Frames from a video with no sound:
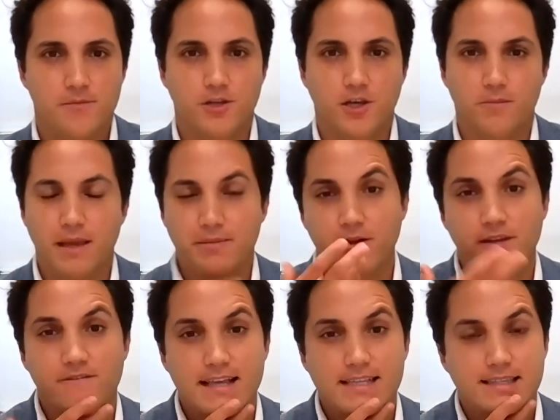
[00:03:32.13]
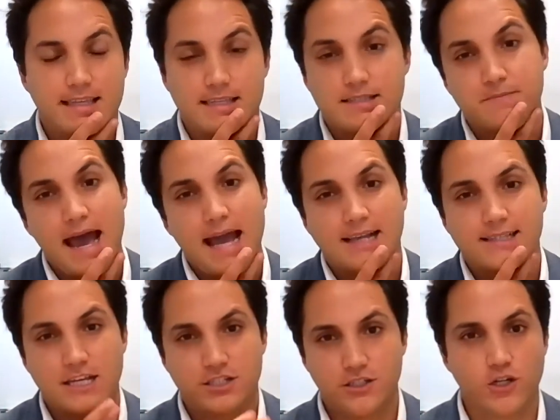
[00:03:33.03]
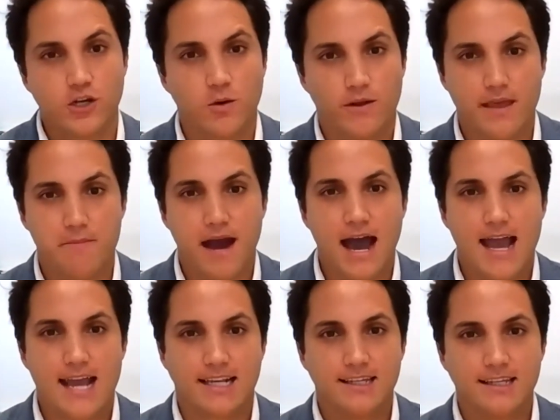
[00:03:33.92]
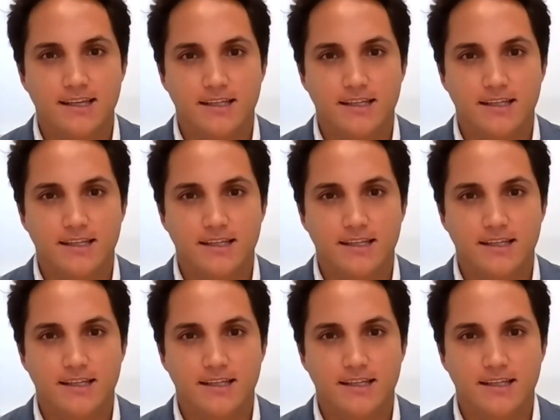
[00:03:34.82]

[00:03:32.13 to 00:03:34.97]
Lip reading: People who invest in these SPACs actually do know what they're buying.